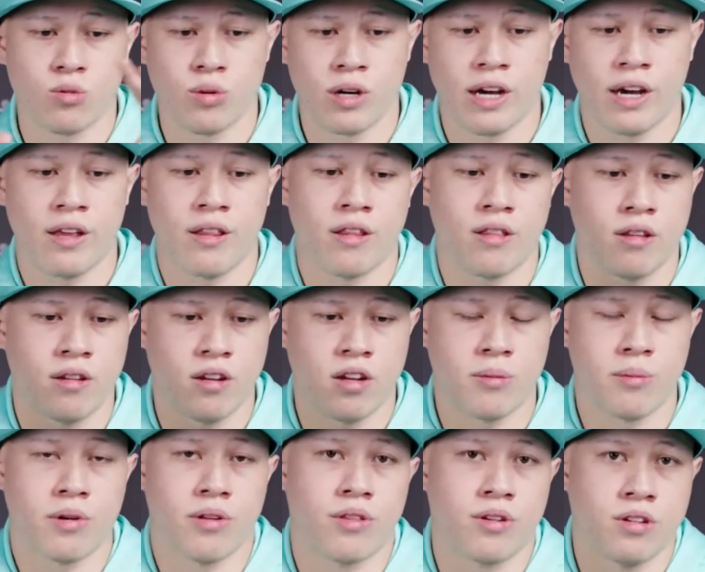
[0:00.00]
the way that the
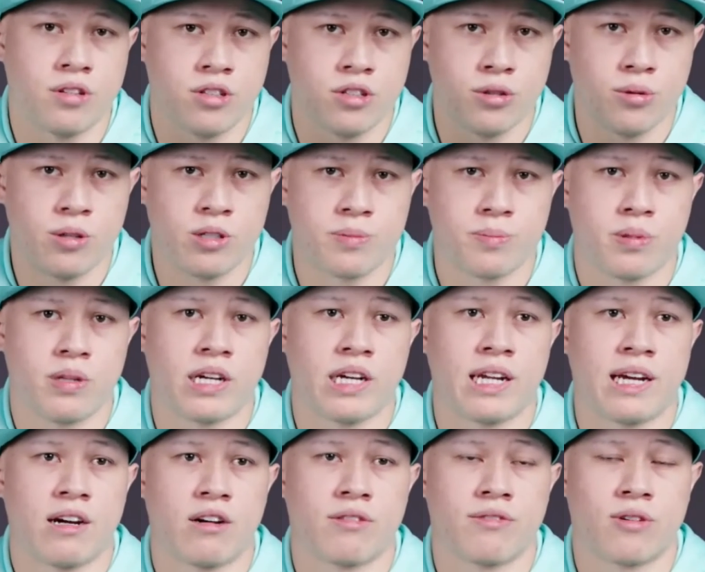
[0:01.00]
number 32 has
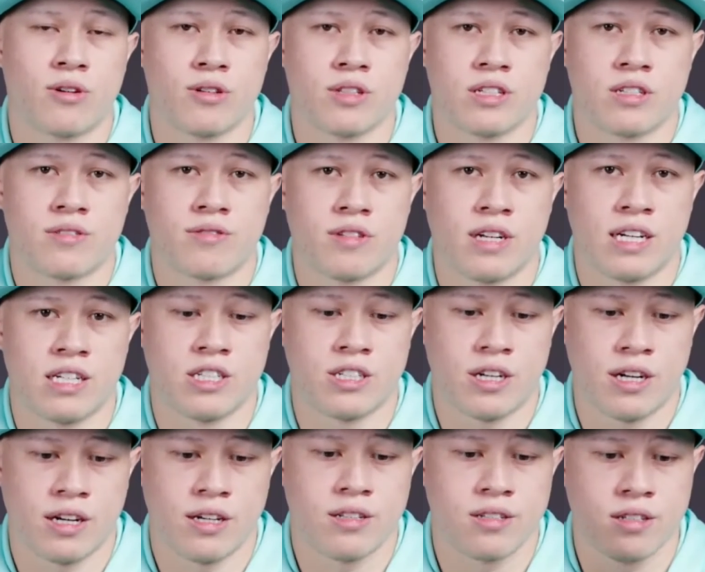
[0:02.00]
played out for this
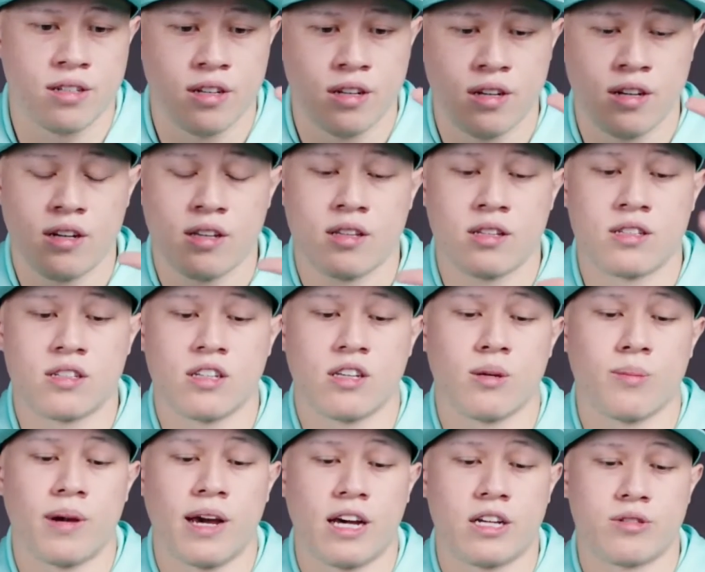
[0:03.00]
franchise, the
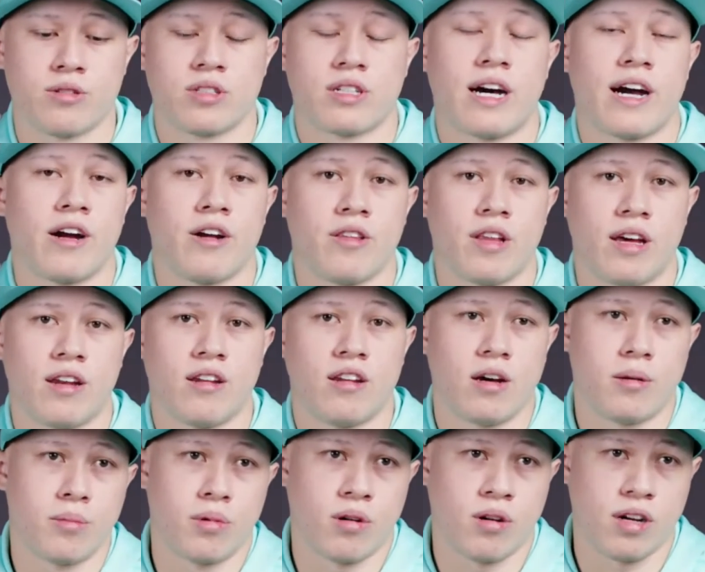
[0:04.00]
team has retired that
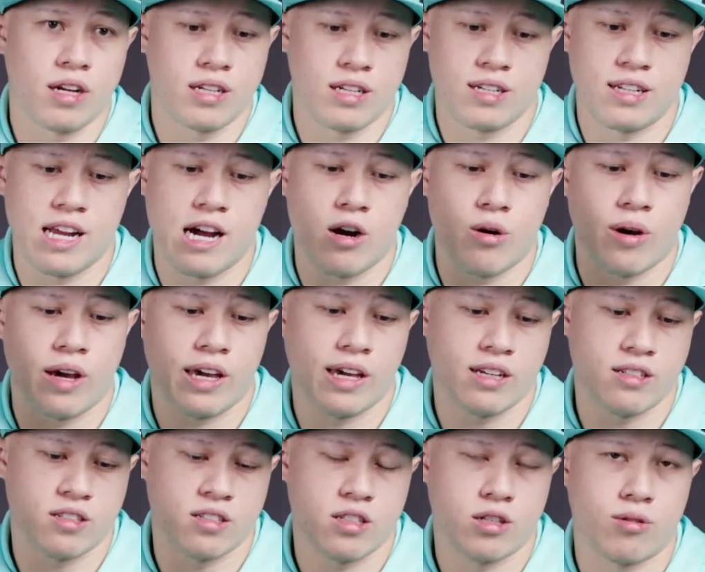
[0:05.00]
number, and it now
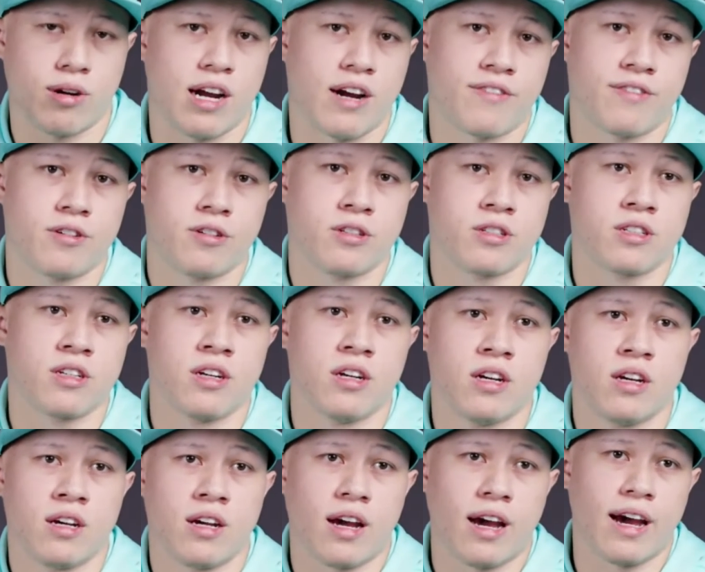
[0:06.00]
hangs in the rafters
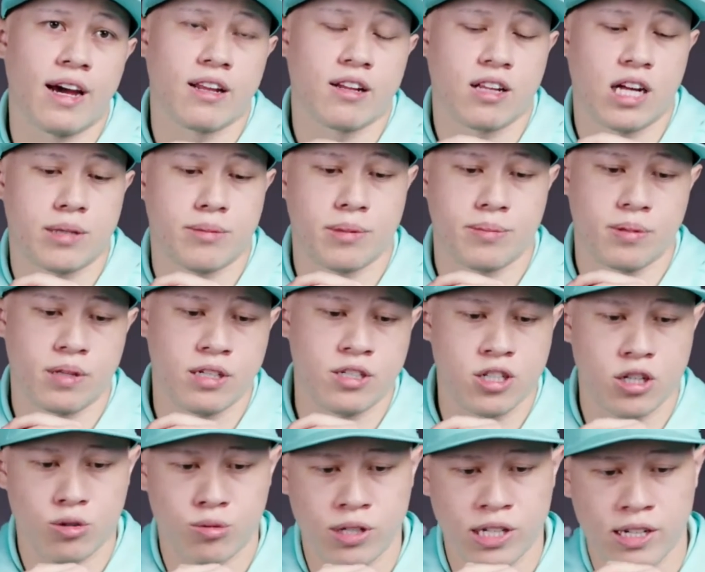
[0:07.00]
at Climate
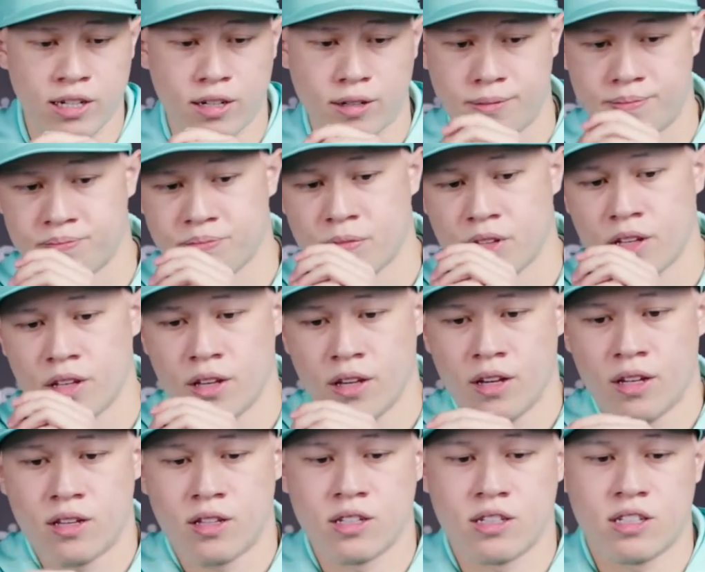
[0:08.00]
Pledge Arena.
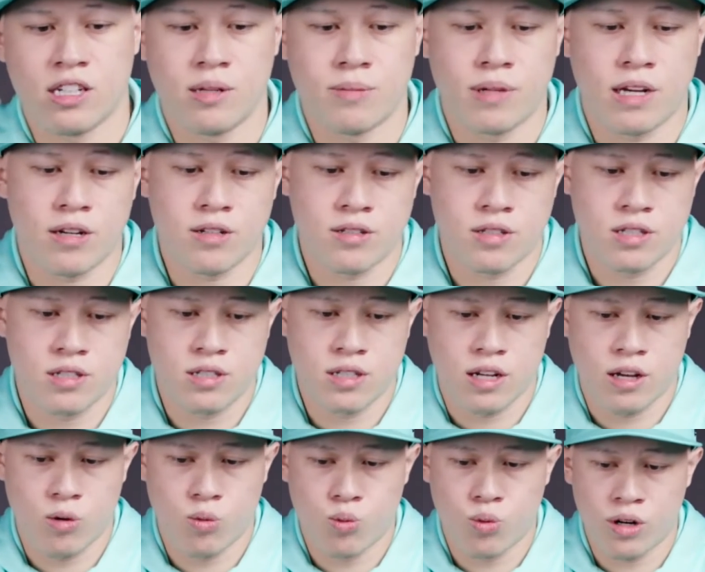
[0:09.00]
The team now sits
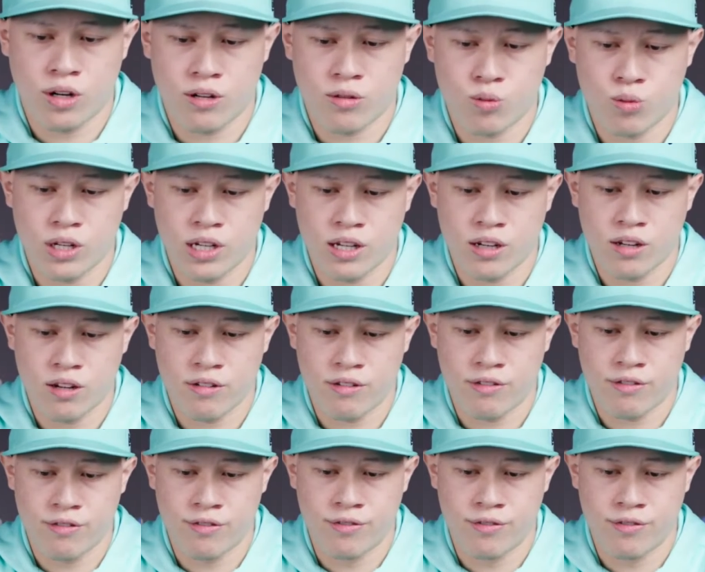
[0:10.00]
at a 1-win,